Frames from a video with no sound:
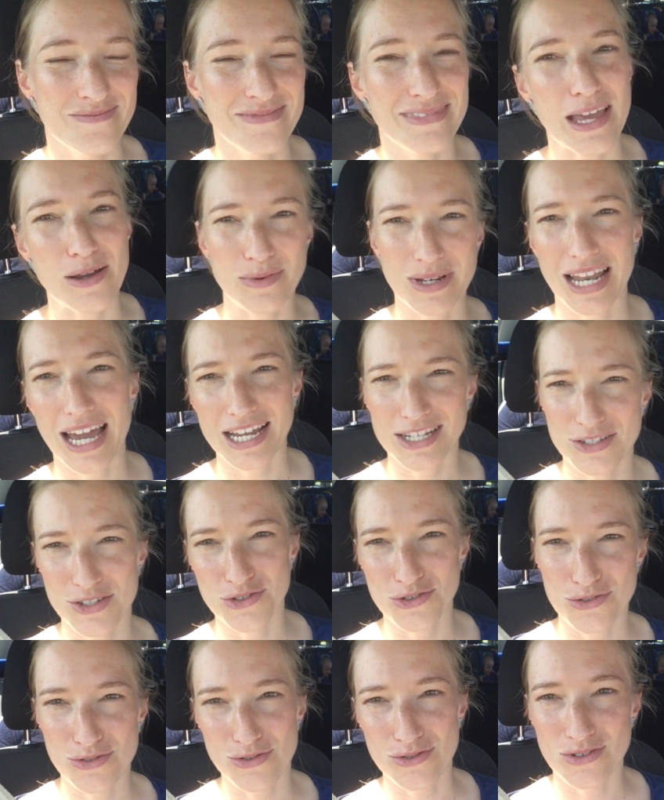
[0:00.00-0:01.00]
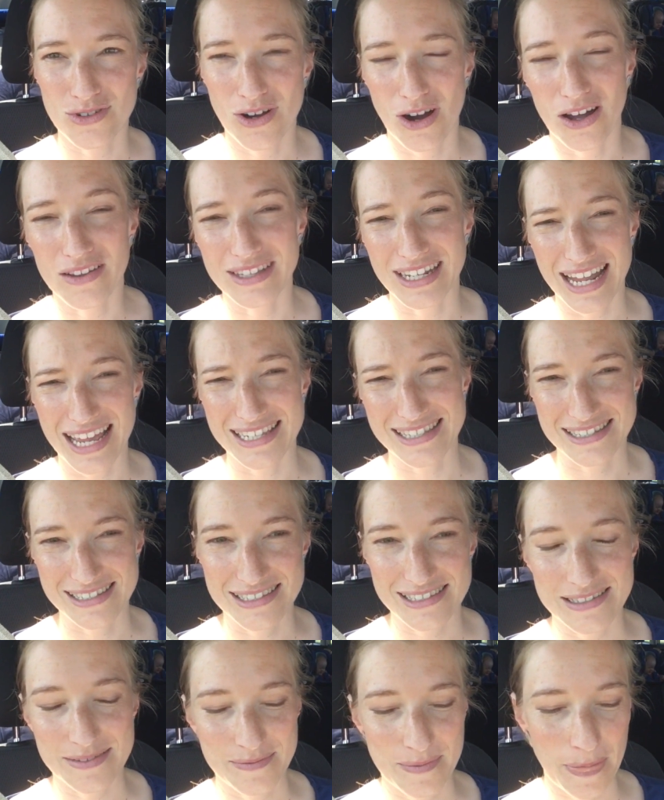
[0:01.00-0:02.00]
they would like to do on the
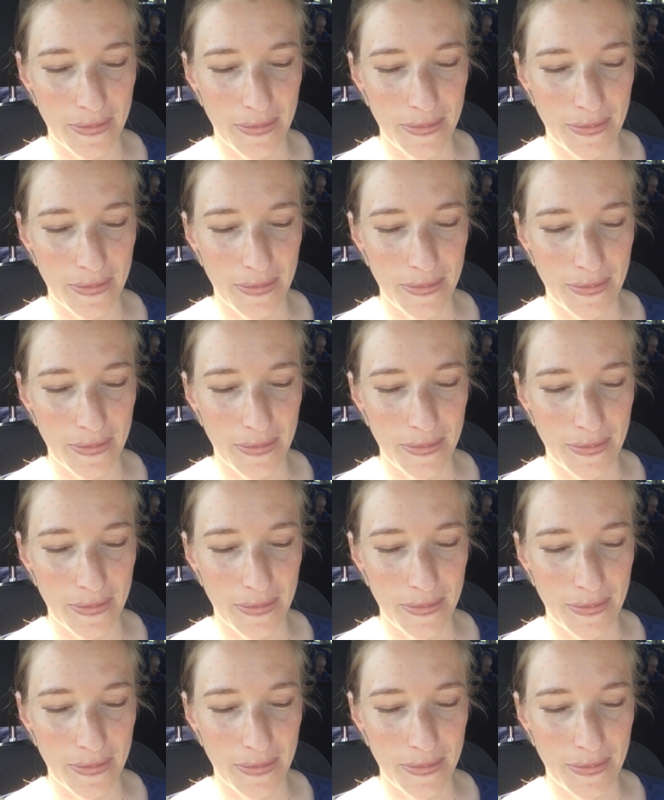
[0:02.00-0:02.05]
lessons.